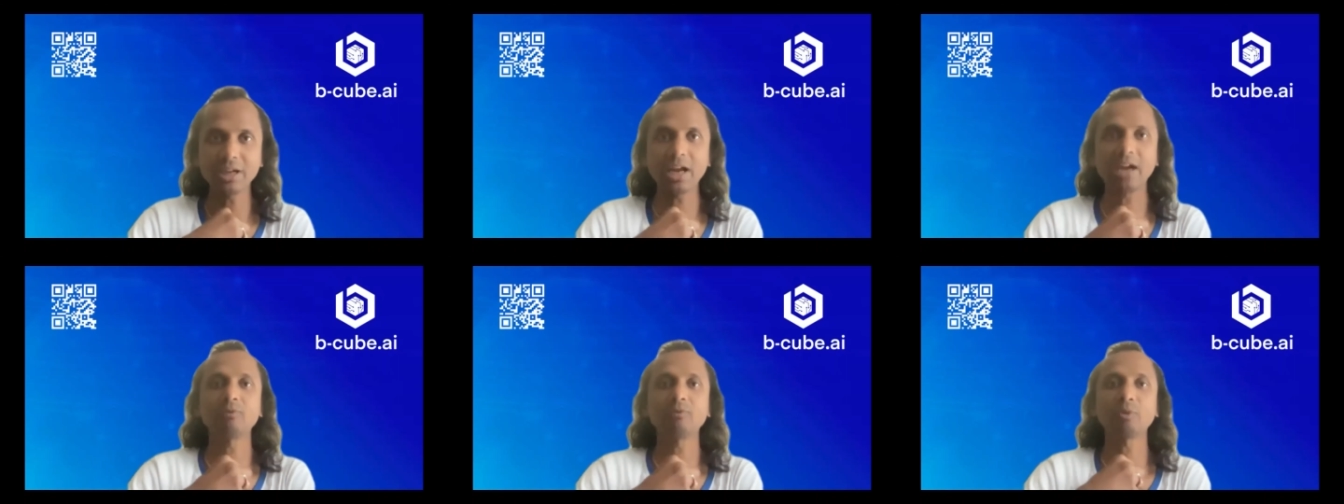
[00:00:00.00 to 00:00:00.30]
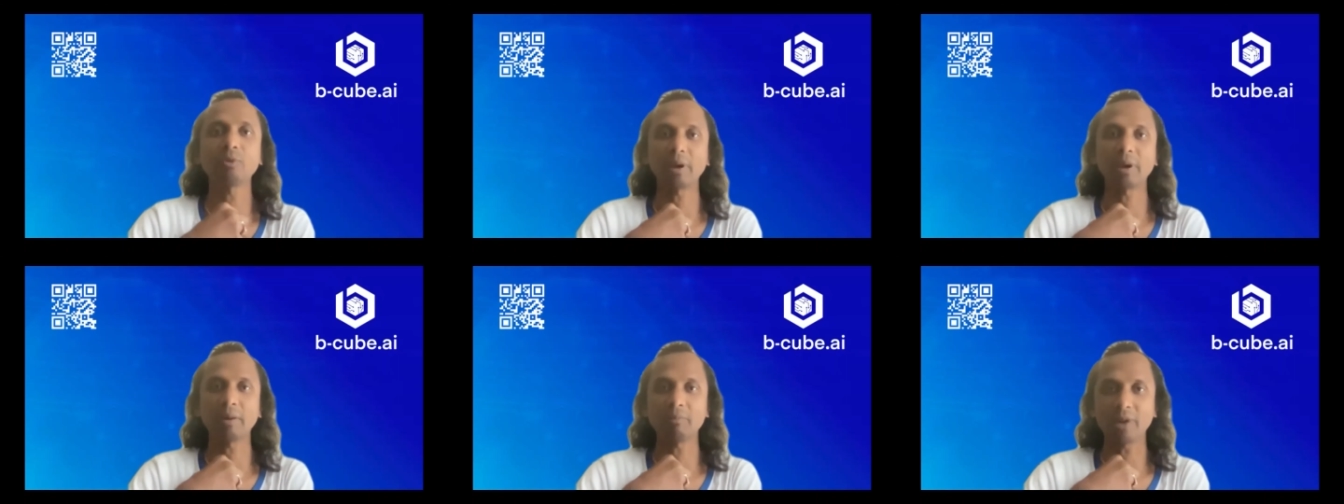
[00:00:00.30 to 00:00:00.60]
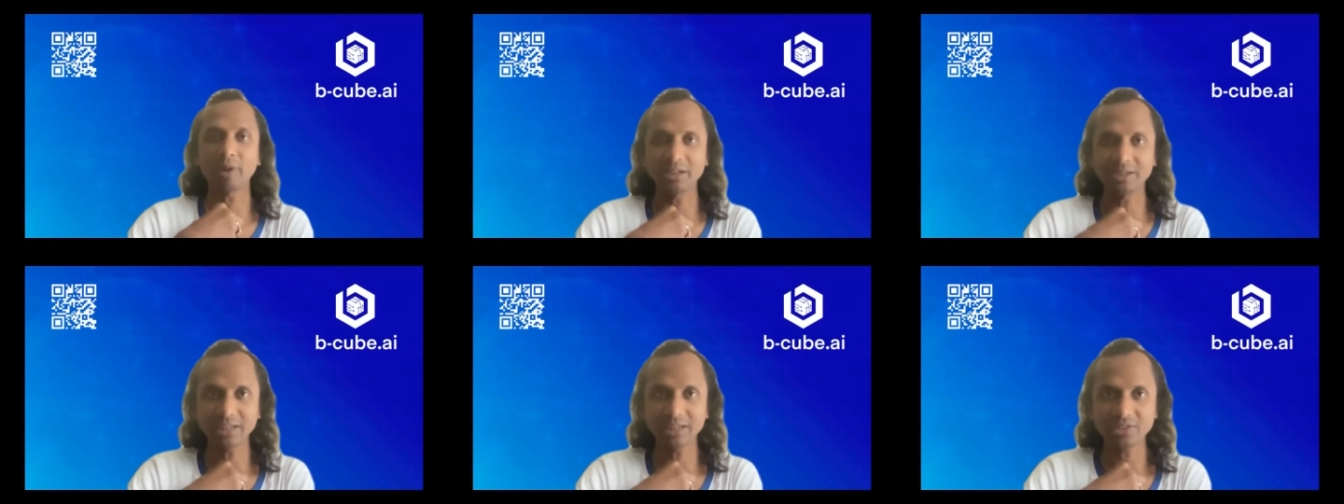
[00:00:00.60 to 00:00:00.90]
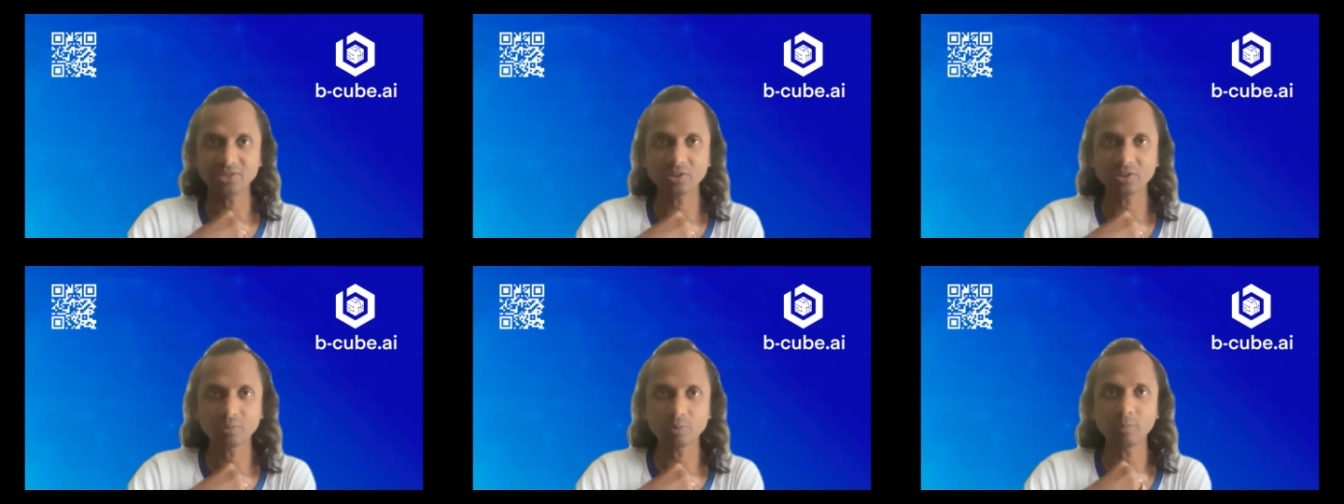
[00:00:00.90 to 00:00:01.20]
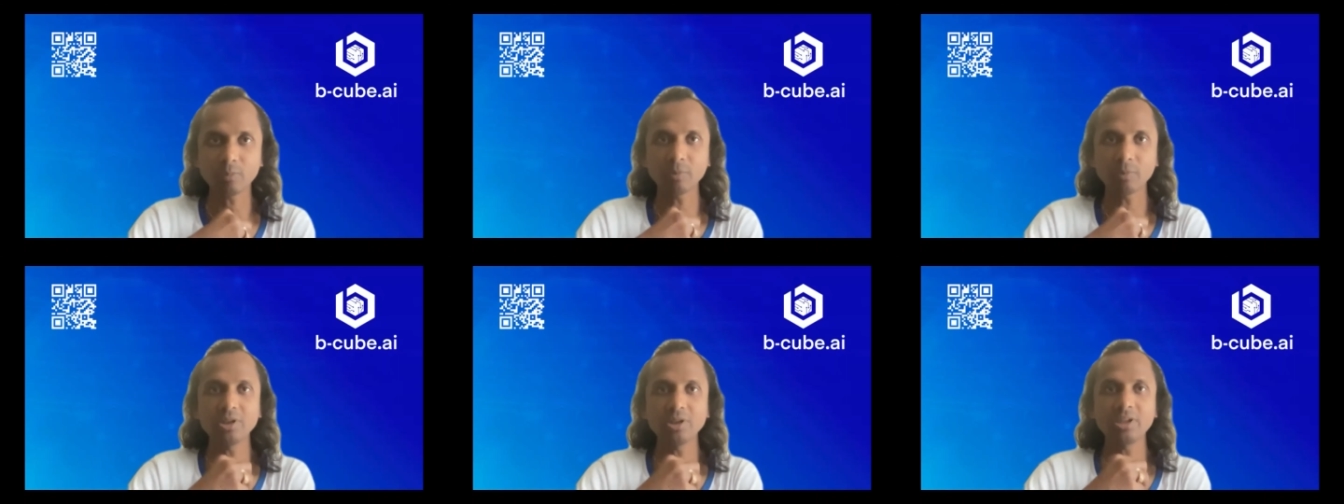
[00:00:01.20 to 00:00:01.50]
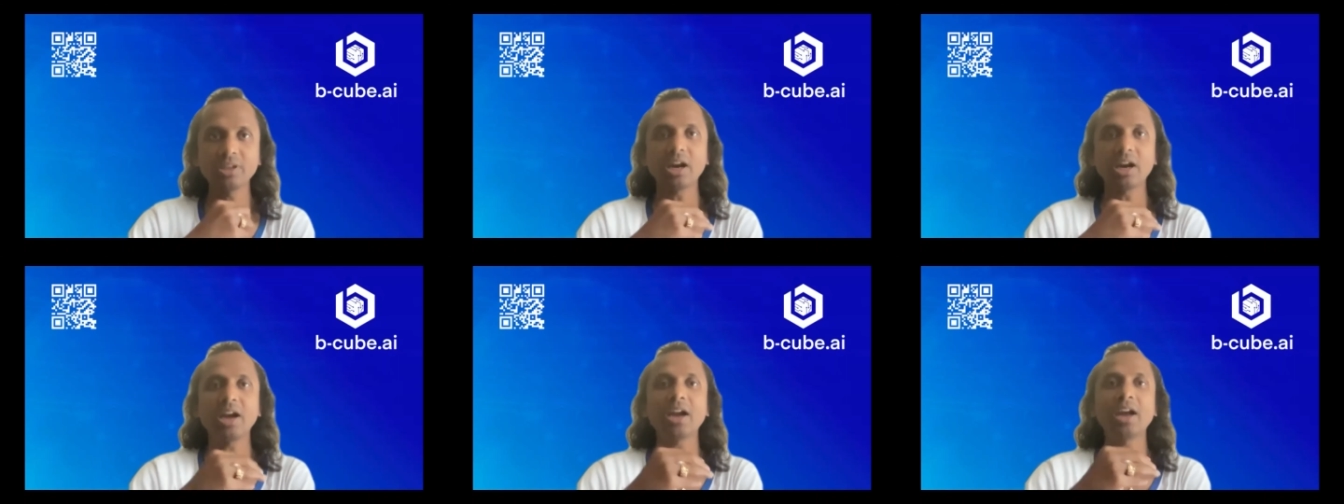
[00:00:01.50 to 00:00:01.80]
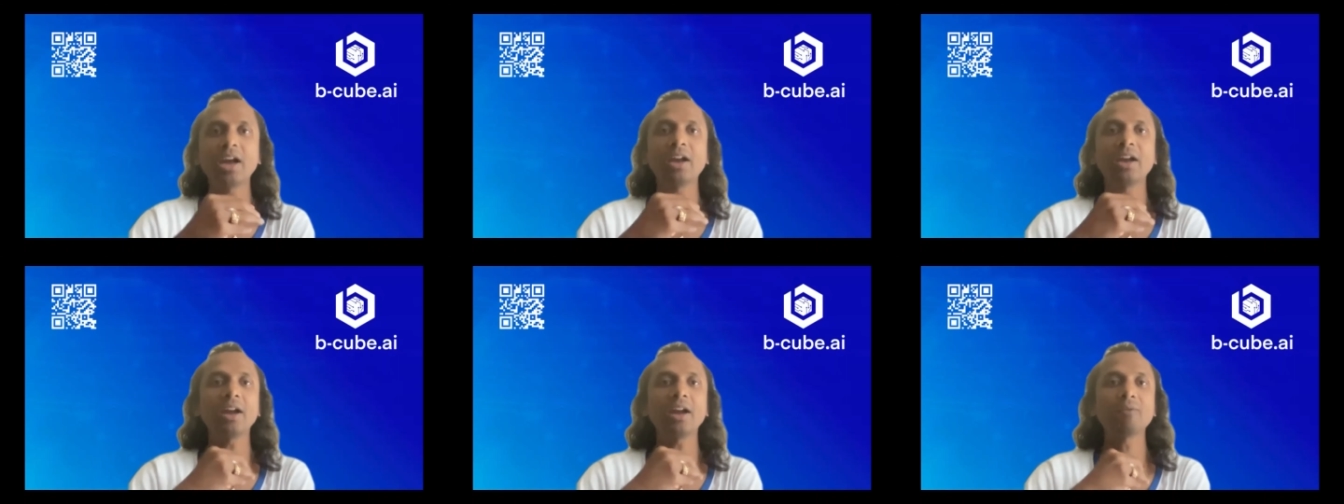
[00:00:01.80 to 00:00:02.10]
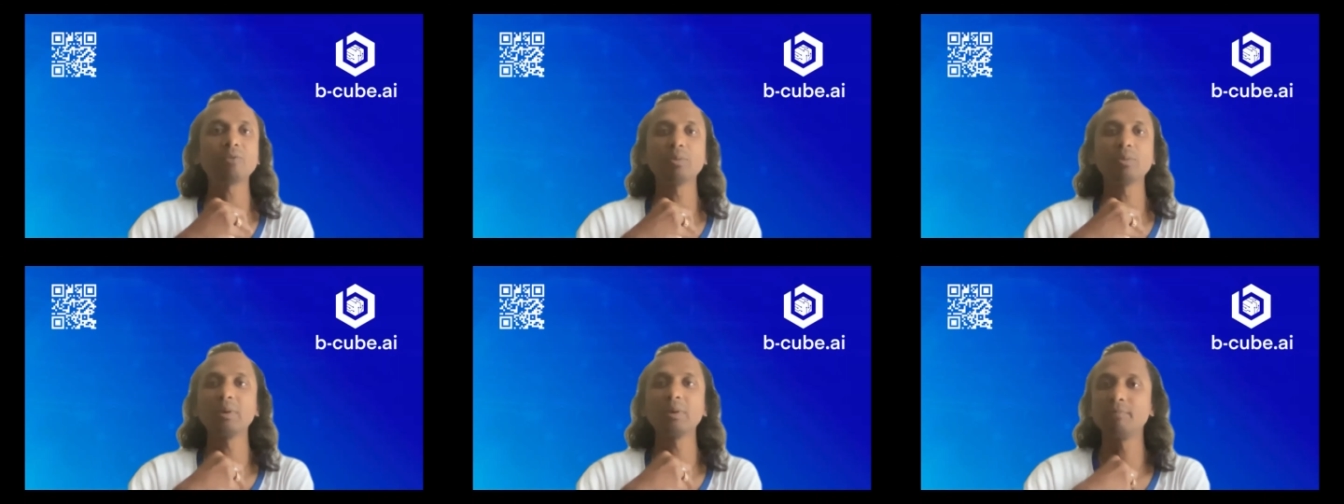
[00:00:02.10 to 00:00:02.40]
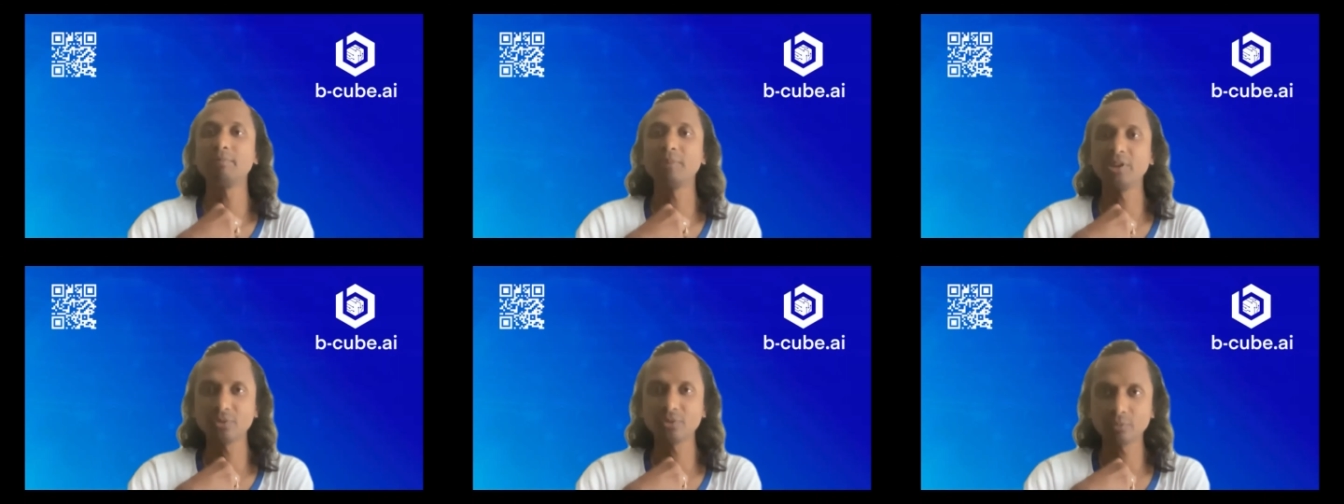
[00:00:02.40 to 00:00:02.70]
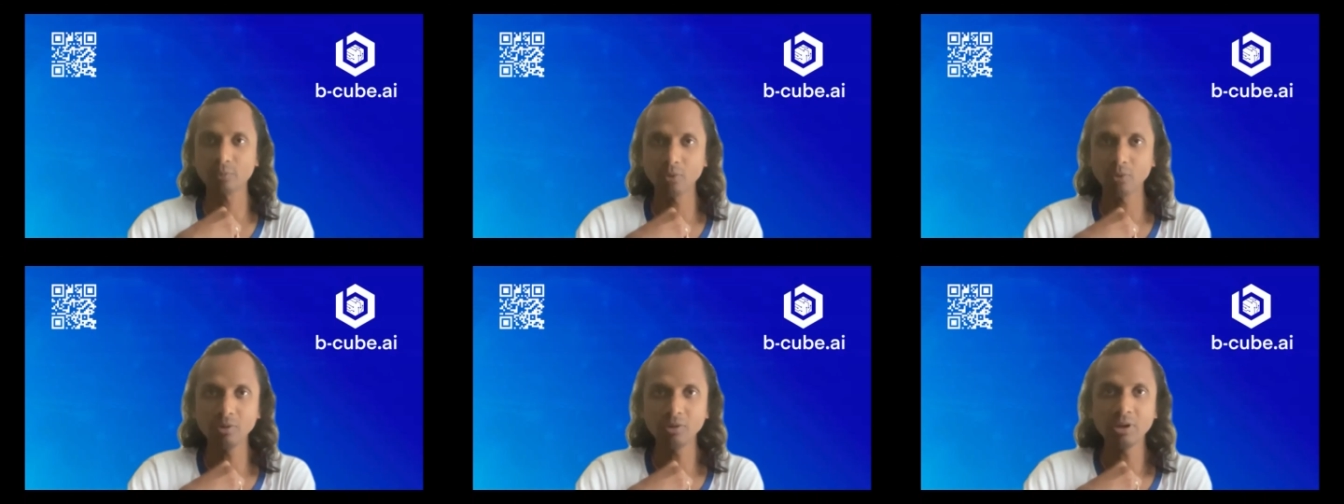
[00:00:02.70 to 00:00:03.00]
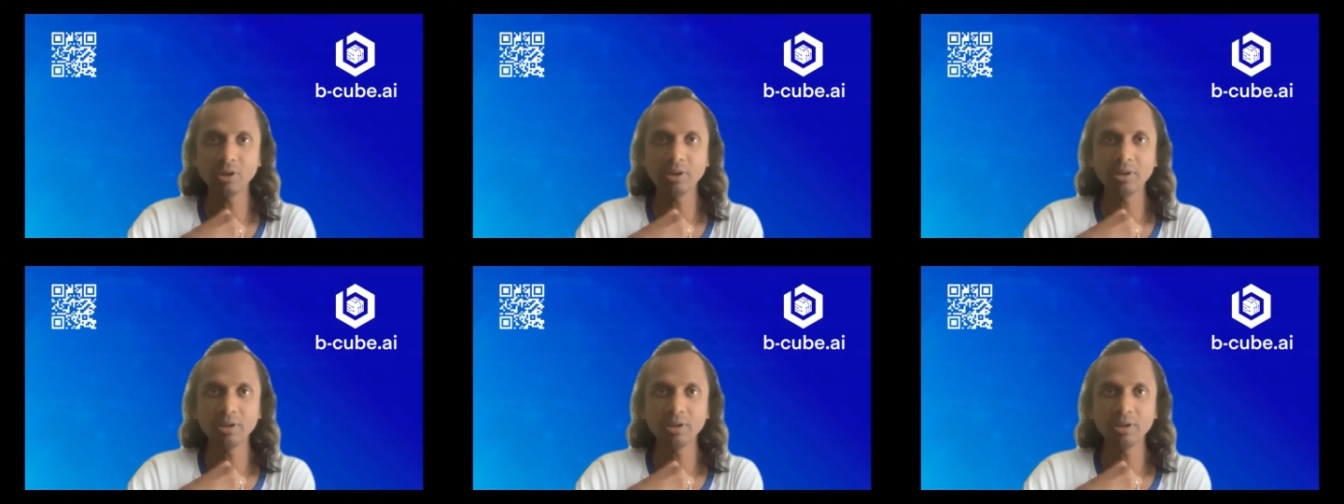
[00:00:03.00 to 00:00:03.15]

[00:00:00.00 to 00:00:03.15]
I have to pay my taxes properly. I have to be peaceful.